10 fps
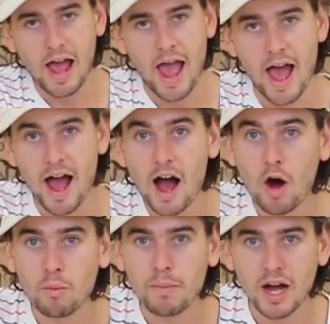
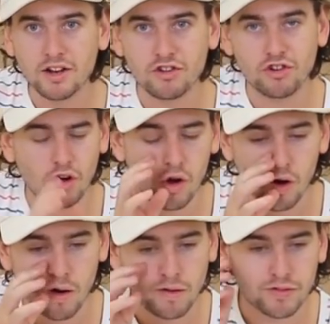how much
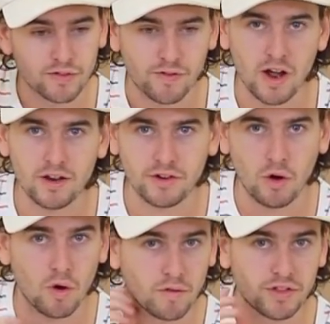of the front
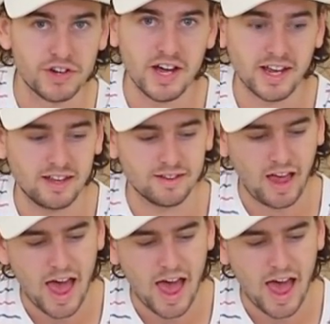of the deck is